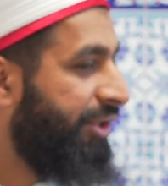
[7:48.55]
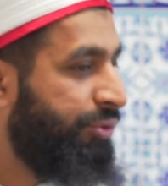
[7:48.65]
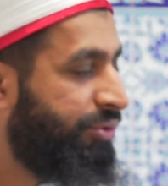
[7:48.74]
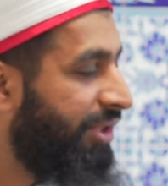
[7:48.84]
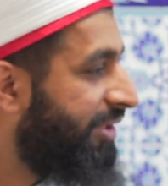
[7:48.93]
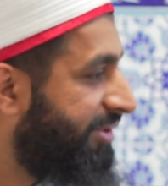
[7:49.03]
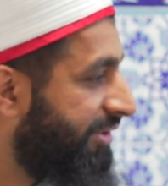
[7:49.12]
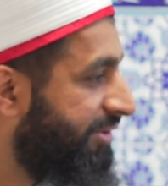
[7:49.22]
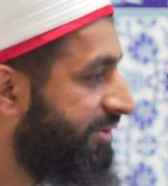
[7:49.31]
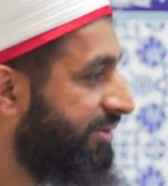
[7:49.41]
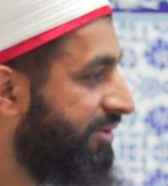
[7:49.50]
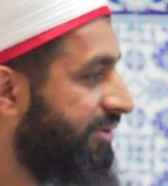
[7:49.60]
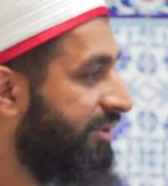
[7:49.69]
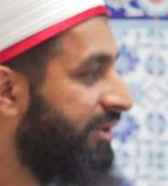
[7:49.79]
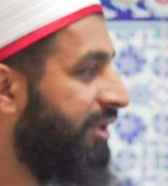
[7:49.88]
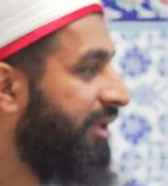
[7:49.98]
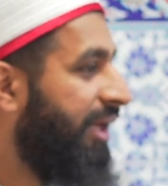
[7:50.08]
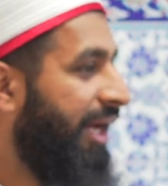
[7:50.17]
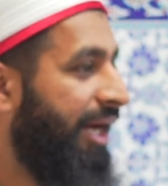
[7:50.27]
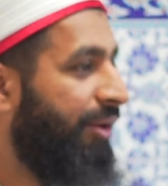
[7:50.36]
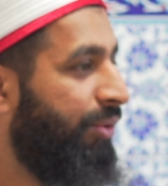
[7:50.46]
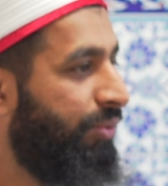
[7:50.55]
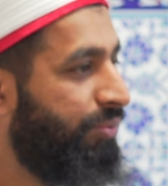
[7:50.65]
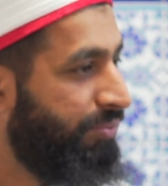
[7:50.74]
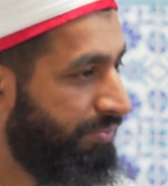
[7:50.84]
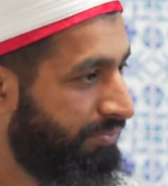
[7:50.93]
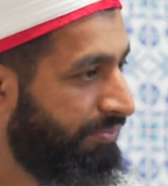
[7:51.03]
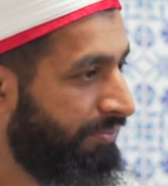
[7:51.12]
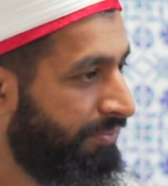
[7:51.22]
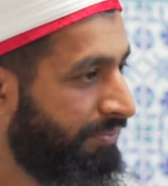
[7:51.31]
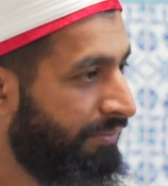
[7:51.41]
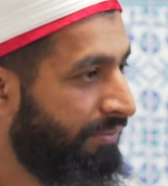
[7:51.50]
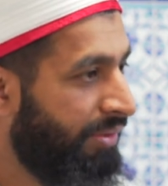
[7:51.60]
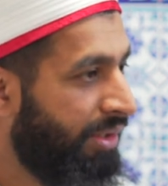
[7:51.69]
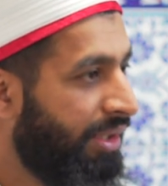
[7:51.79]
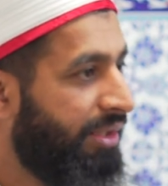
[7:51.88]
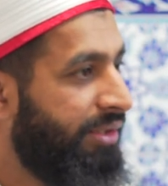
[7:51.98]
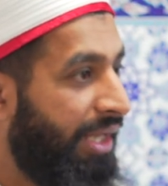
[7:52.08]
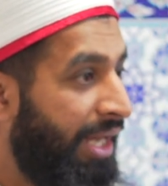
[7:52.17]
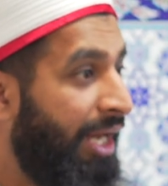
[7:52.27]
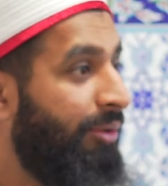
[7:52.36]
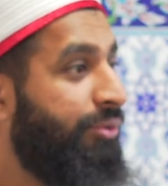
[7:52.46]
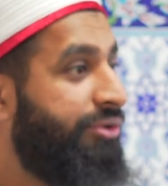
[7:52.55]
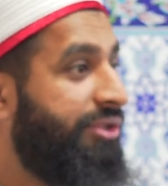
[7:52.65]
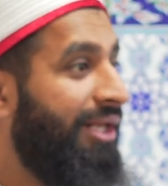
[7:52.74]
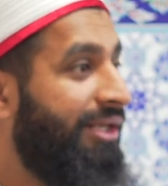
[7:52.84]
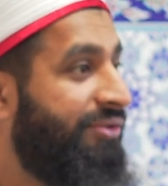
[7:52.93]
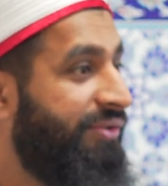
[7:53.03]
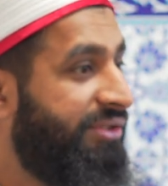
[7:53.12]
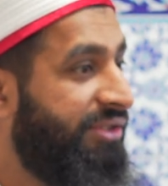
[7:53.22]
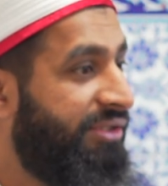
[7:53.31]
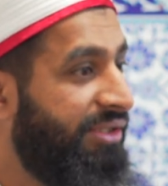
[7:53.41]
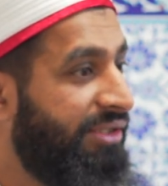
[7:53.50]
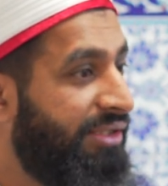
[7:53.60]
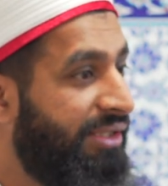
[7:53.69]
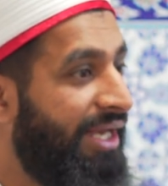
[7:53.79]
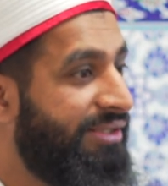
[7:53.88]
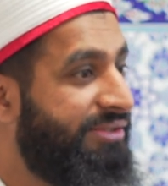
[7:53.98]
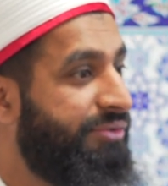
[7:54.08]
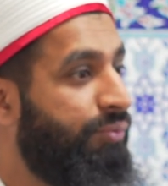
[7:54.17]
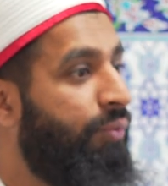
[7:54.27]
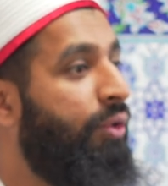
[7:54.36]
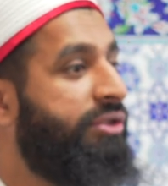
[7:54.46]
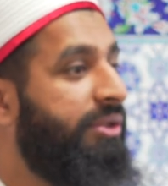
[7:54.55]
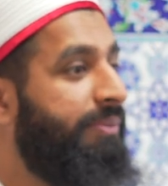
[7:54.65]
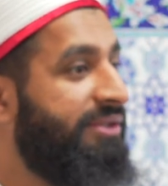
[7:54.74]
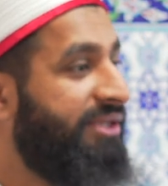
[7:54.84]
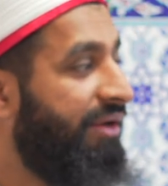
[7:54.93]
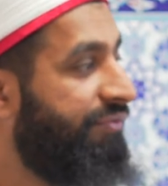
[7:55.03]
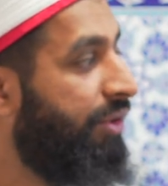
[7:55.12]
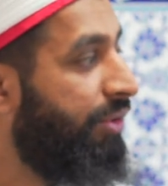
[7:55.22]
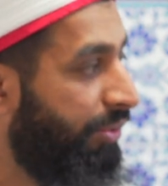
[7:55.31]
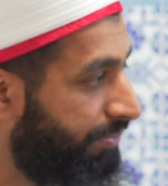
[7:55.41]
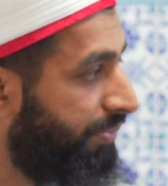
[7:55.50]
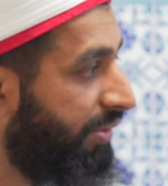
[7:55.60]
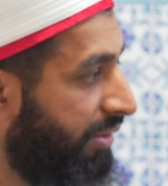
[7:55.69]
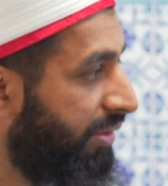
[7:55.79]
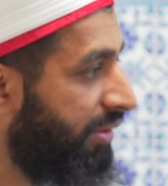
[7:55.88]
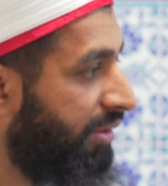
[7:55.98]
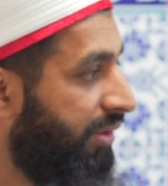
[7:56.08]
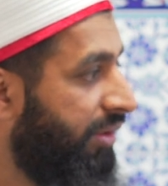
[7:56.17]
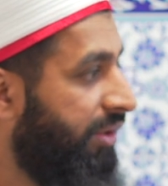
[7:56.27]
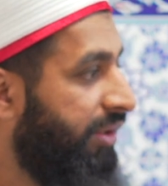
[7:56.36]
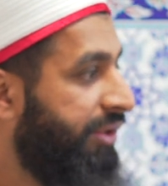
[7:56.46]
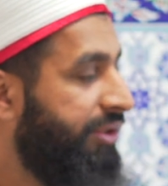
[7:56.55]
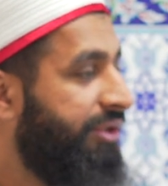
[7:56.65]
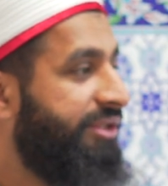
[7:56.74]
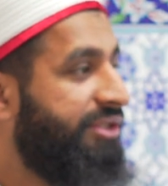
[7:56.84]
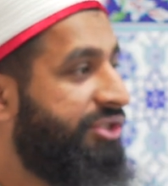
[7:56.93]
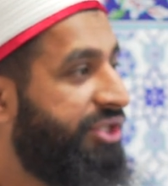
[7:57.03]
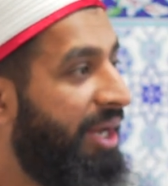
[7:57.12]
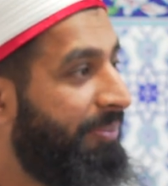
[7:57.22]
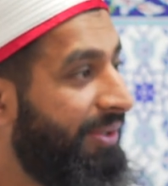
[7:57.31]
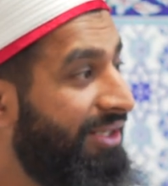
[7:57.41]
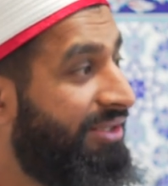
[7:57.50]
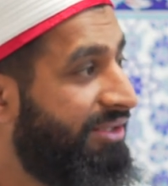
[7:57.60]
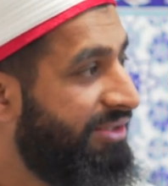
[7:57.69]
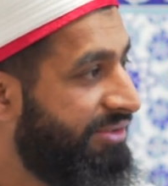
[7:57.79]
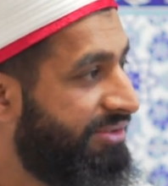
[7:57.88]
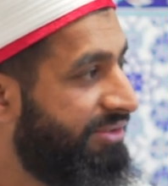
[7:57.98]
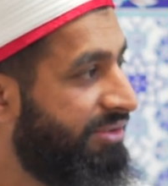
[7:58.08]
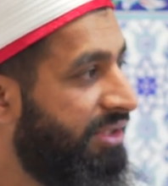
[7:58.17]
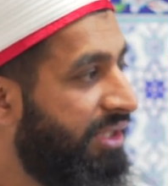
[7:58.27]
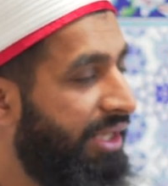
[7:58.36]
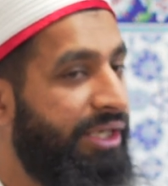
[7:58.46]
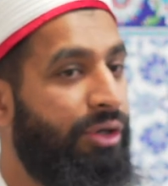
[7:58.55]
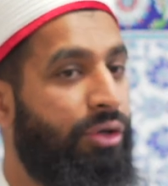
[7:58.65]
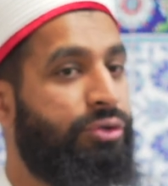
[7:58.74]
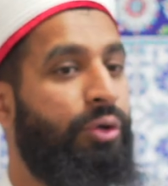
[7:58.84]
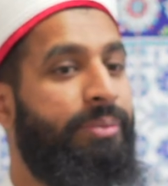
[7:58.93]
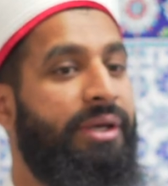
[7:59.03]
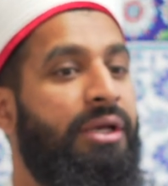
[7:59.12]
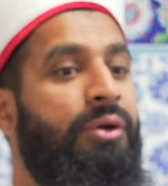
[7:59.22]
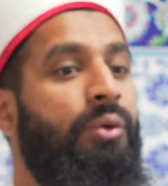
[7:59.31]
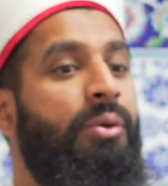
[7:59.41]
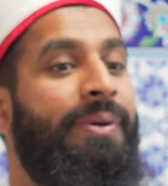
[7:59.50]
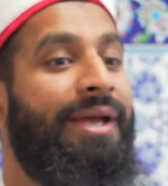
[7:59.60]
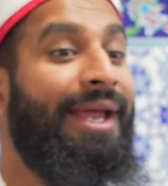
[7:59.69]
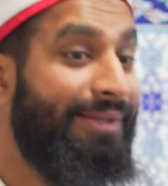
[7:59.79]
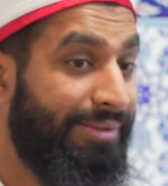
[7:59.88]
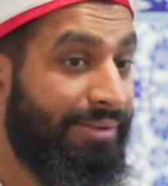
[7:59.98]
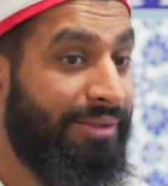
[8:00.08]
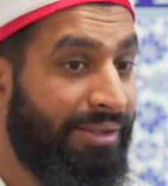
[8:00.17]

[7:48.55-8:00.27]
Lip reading: utilities at home, how much electricity, gas, water bills have gone up. You know, there's a sharp increase, and in October it'll go up again.